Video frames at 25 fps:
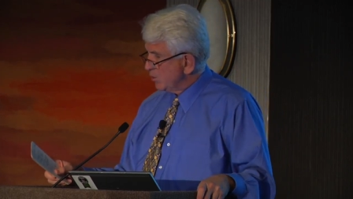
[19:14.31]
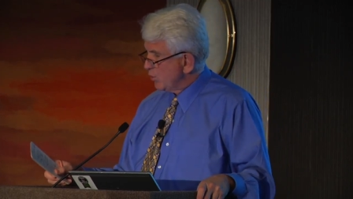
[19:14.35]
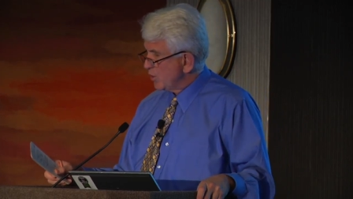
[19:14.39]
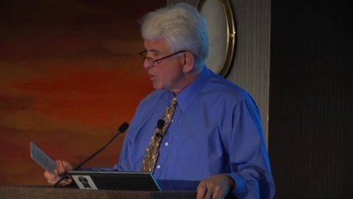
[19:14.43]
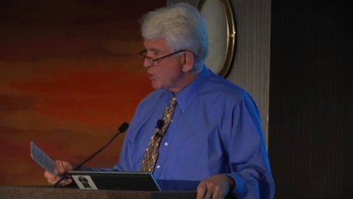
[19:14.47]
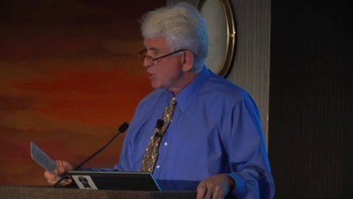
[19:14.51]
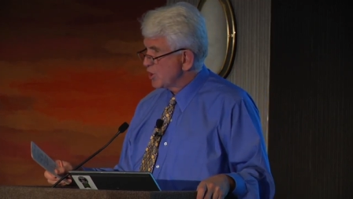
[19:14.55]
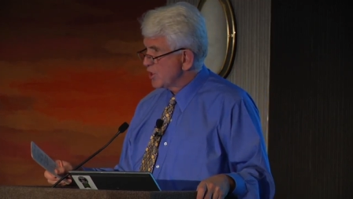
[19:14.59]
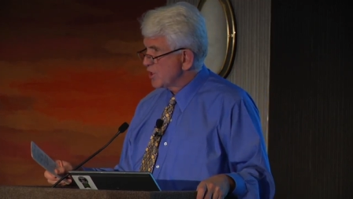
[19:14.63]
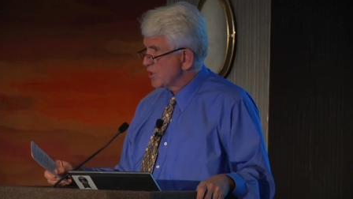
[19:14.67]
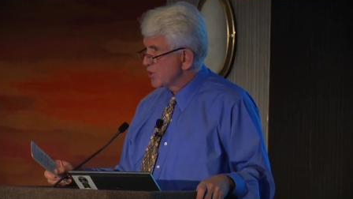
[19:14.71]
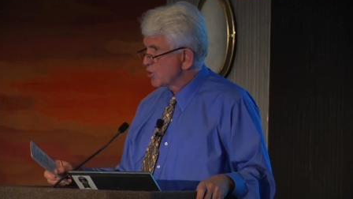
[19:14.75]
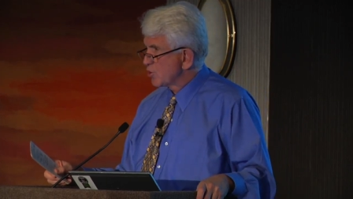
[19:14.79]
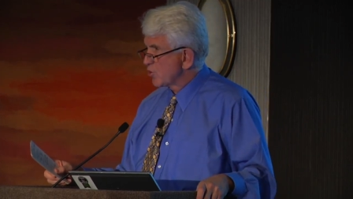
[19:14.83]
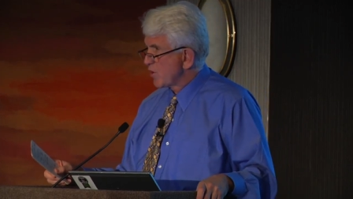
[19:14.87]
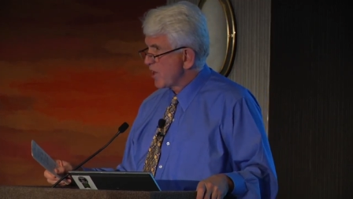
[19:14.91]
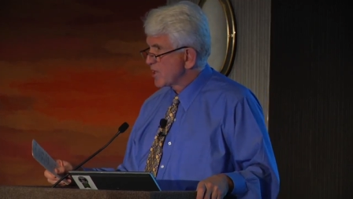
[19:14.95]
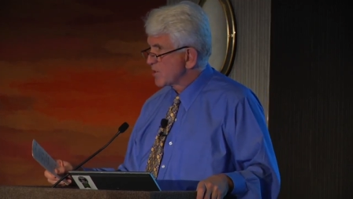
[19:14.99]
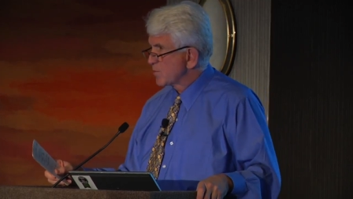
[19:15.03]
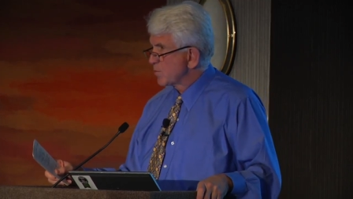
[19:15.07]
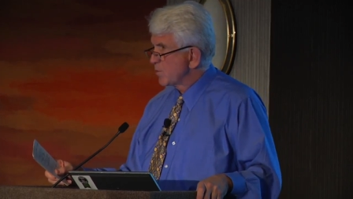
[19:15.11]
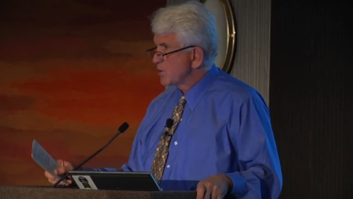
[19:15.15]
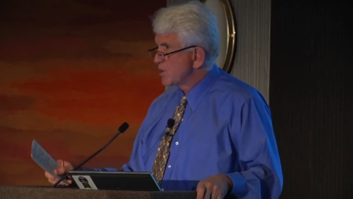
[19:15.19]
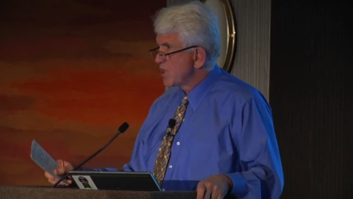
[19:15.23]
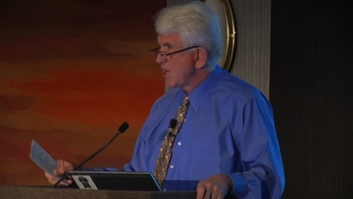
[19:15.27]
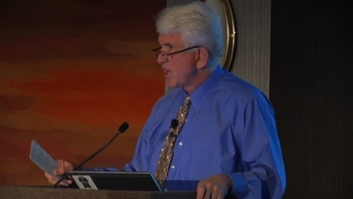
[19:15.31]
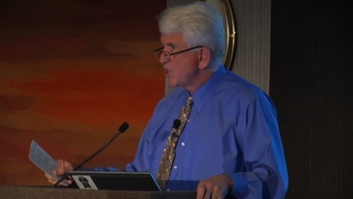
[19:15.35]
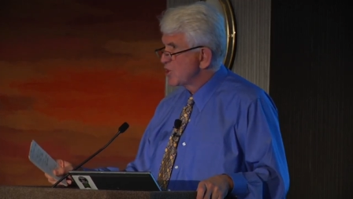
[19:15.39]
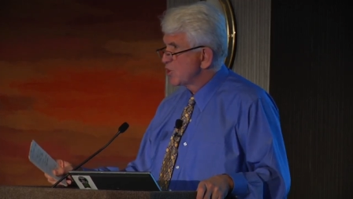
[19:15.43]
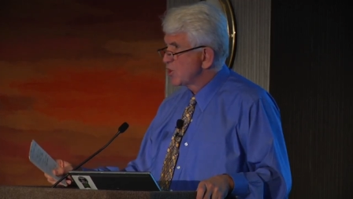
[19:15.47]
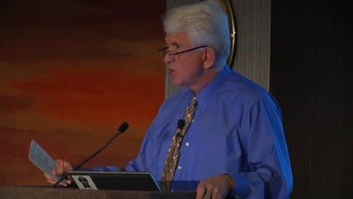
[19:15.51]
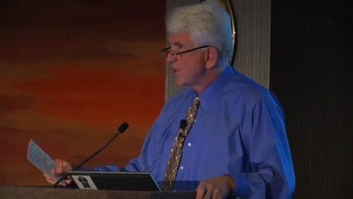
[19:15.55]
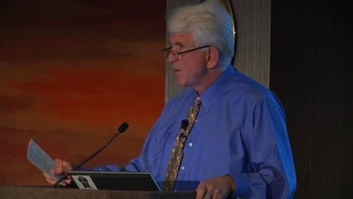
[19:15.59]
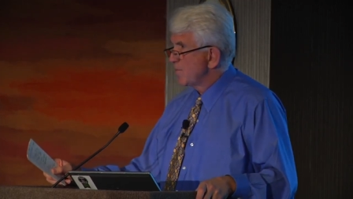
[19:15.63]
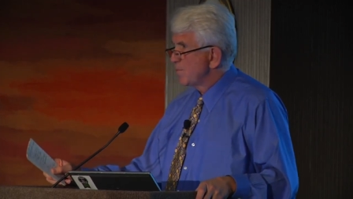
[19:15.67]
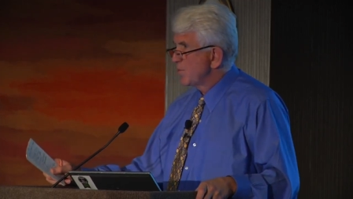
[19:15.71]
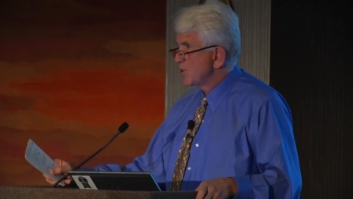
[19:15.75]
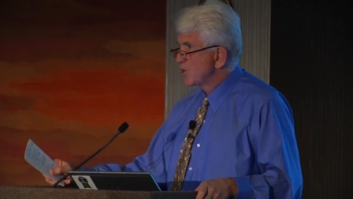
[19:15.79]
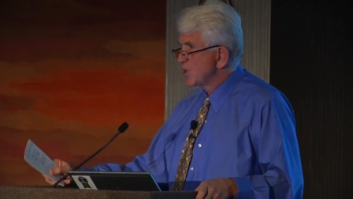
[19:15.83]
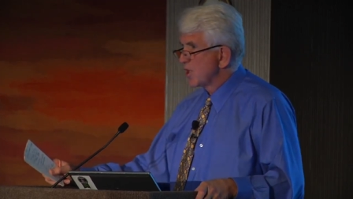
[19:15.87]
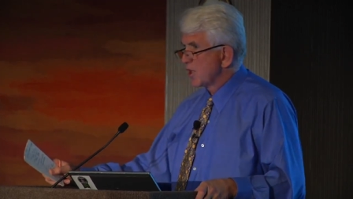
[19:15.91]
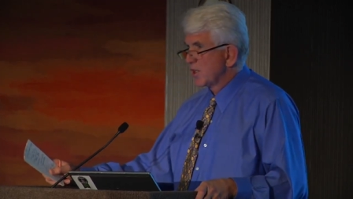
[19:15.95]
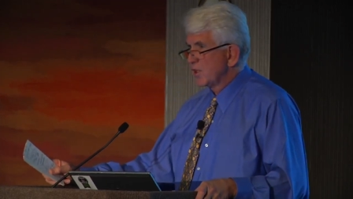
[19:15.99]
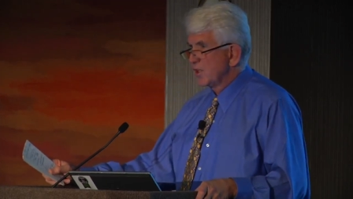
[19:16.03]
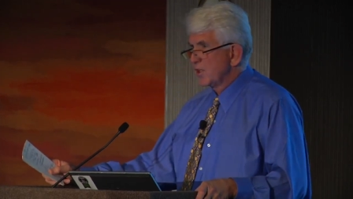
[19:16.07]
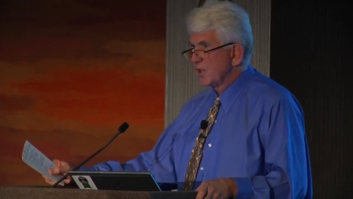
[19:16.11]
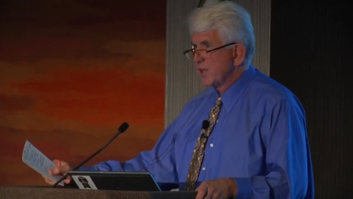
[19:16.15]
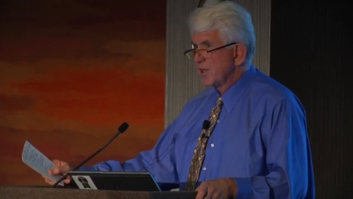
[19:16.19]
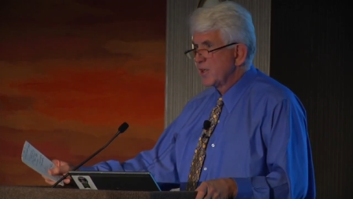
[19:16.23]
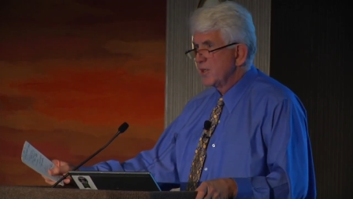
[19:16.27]
which is transportation and
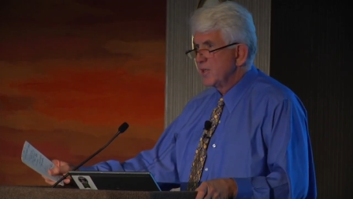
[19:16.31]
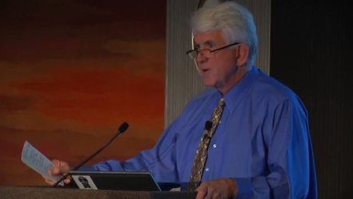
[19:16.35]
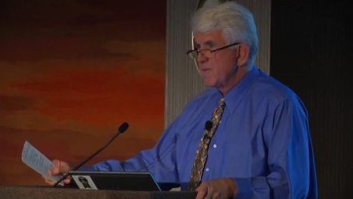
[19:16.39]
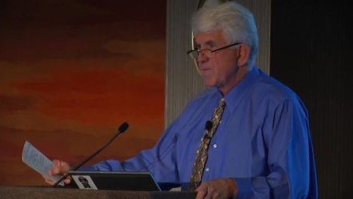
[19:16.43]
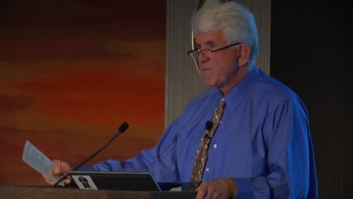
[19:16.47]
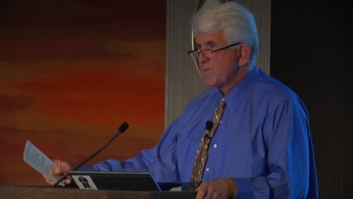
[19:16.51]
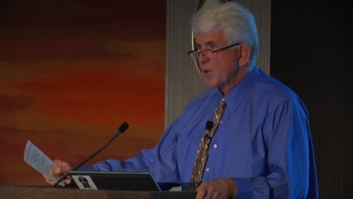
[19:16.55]
particularly